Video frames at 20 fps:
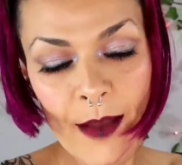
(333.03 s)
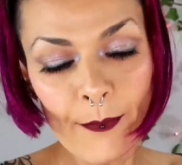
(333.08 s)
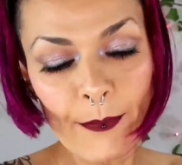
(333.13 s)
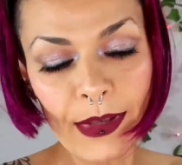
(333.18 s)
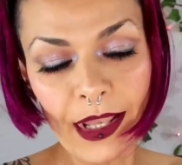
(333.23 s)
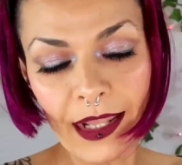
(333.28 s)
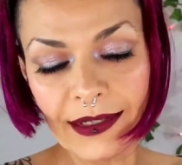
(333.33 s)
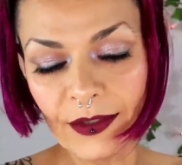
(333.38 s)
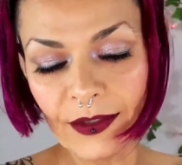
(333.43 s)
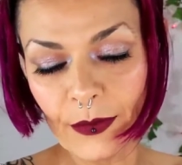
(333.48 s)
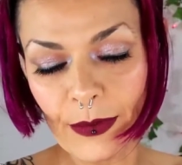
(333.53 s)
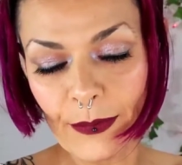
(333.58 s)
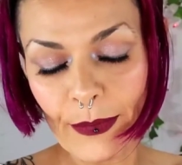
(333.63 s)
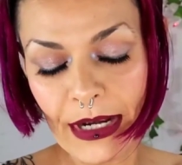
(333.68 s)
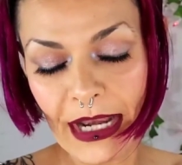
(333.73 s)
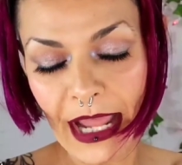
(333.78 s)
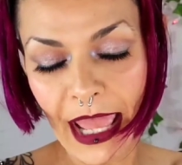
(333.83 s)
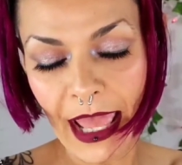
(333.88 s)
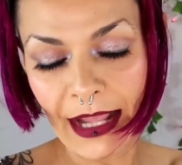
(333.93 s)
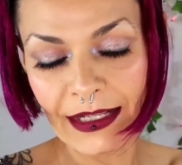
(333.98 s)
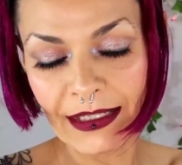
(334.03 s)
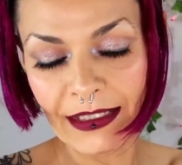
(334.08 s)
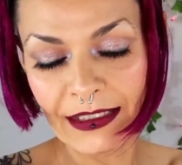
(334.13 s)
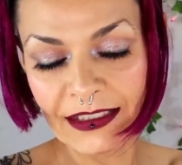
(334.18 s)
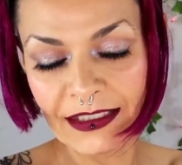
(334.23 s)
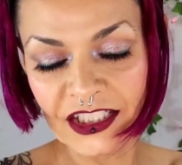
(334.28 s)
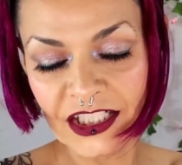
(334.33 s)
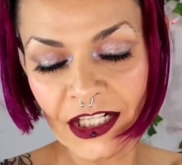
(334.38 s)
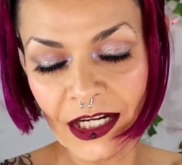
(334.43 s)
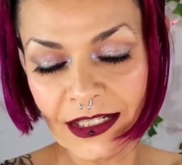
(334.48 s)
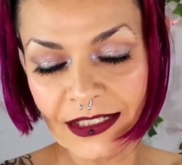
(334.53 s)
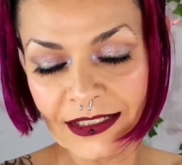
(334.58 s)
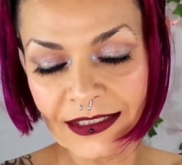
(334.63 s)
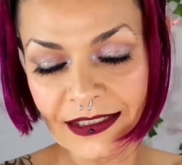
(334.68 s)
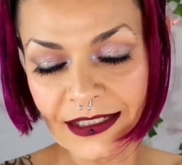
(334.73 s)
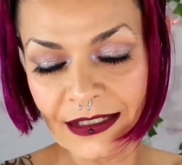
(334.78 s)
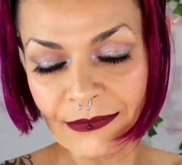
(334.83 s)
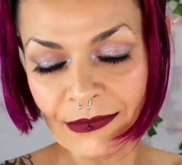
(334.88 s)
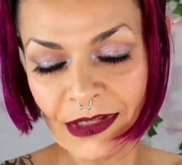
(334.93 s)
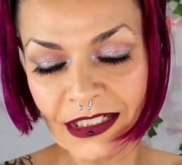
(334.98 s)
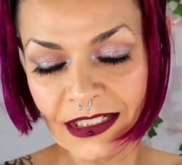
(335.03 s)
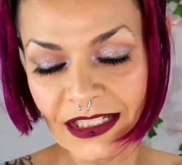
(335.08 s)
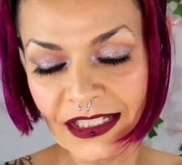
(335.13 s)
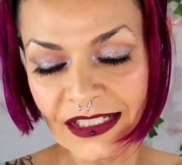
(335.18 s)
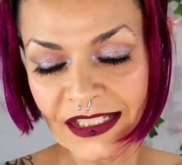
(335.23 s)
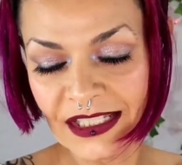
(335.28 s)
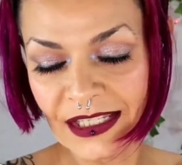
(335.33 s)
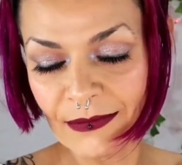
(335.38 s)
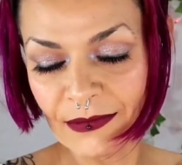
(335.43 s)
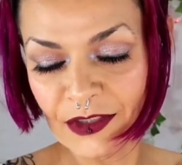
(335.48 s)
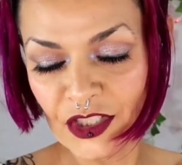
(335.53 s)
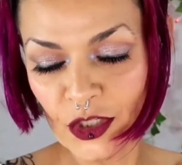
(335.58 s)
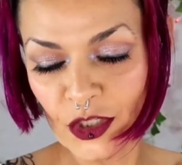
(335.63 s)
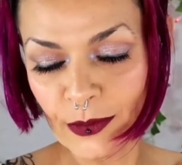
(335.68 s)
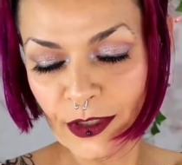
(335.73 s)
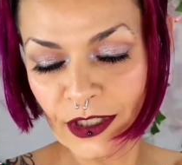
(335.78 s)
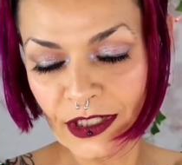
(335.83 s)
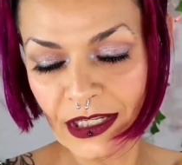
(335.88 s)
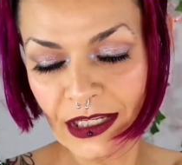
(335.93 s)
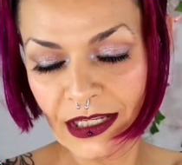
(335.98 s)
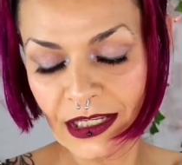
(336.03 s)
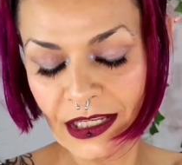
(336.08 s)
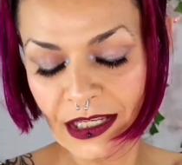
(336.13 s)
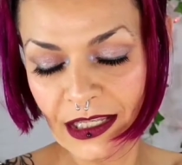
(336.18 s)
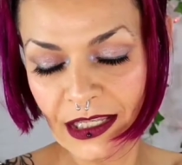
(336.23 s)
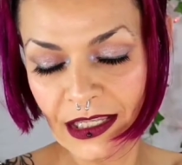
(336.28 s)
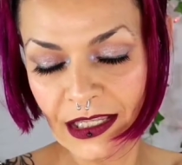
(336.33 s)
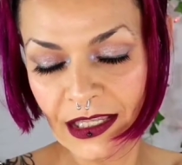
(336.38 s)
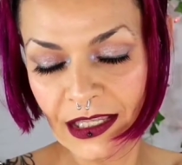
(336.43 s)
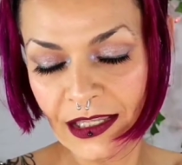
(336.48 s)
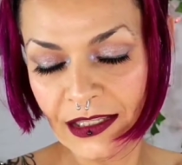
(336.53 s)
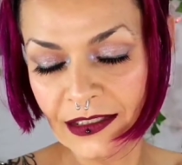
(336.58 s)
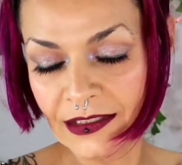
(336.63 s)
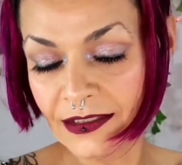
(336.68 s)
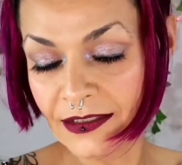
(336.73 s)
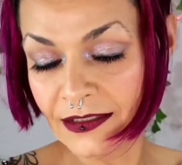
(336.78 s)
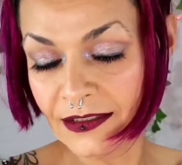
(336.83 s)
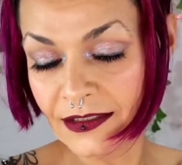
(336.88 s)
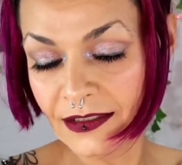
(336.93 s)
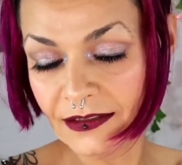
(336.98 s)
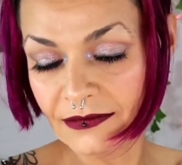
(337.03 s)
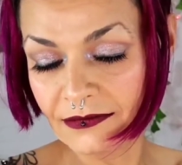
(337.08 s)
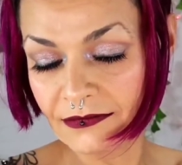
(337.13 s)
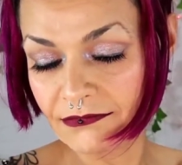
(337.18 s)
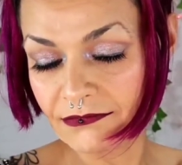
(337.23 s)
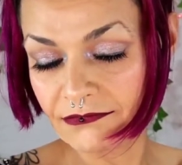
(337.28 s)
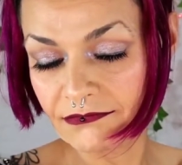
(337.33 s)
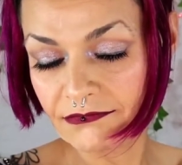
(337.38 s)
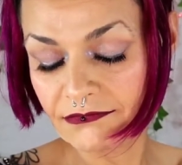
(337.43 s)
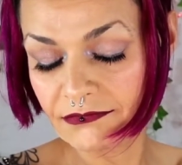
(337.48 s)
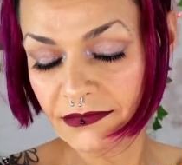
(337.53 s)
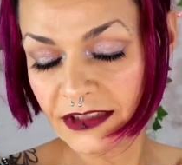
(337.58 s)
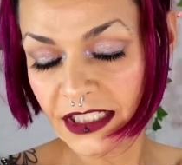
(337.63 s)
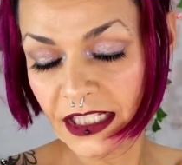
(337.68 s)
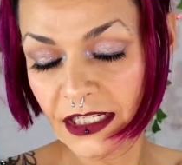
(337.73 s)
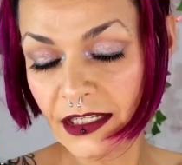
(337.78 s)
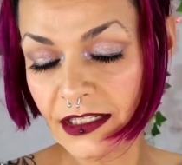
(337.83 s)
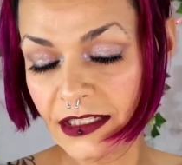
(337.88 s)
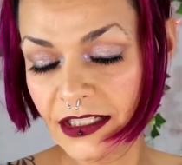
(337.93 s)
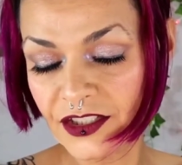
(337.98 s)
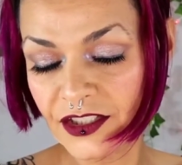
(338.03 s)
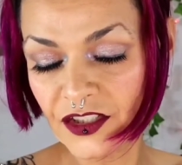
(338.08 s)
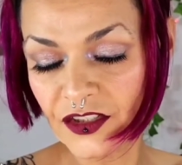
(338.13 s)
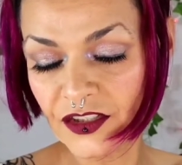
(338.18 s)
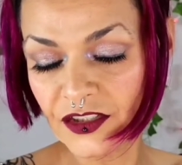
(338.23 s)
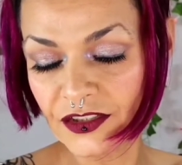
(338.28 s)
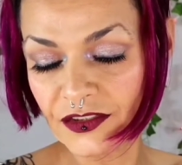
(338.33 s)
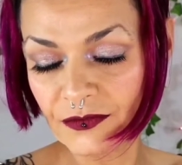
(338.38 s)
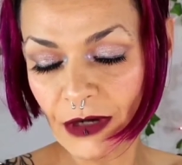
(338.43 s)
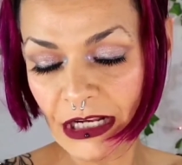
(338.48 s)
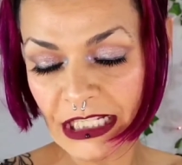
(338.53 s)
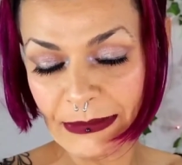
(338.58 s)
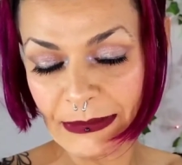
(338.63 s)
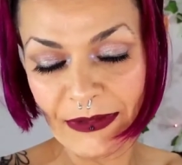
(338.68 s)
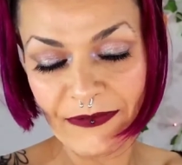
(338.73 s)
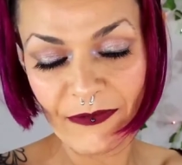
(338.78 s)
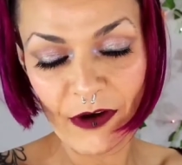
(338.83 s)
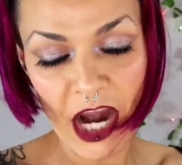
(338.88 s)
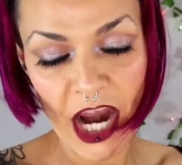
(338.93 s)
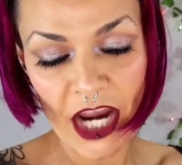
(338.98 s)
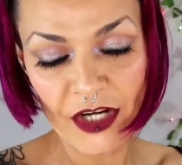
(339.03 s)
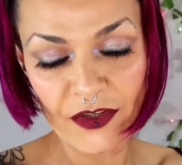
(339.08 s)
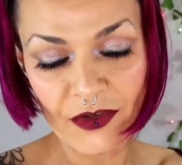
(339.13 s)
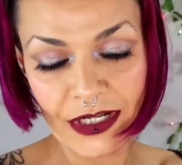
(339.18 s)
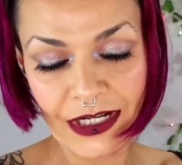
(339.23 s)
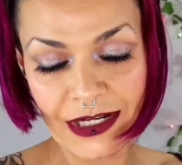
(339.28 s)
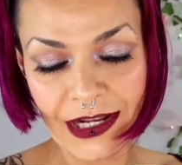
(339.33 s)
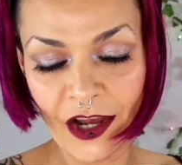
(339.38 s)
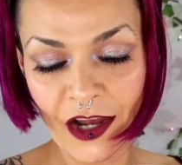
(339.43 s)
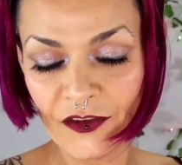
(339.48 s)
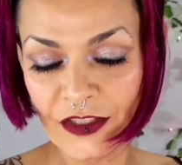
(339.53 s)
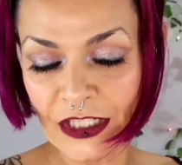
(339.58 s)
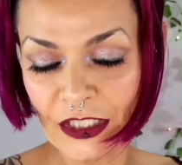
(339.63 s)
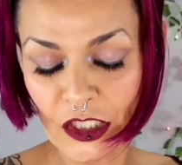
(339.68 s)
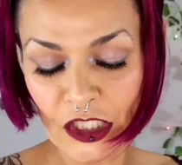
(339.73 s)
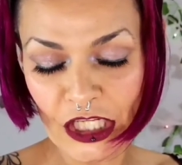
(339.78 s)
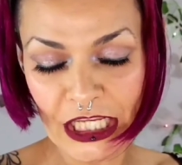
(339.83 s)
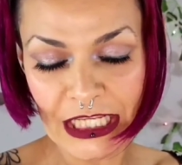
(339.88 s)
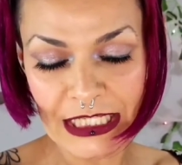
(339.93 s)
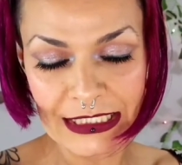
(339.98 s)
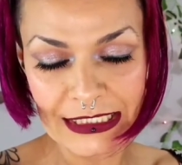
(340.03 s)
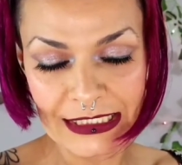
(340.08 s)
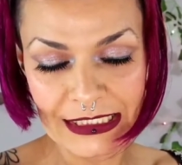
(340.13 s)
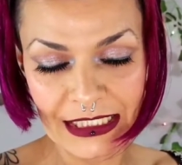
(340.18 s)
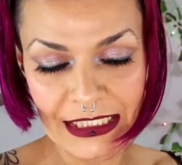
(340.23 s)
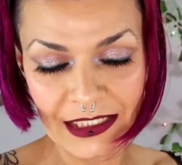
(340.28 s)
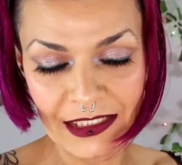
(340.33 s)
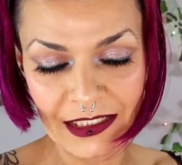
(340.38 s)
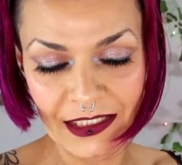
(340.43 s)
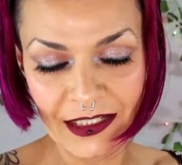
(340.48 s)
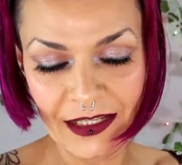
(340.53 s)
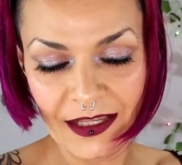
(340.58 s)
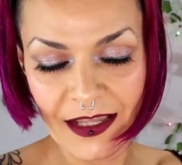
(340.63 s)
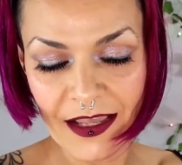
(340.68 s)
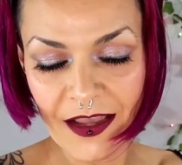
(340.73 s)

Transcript: Blended with banana, chia seed, magnesium, turmeric, and cica. It's your recipe for hydrated, healthy-looking skin.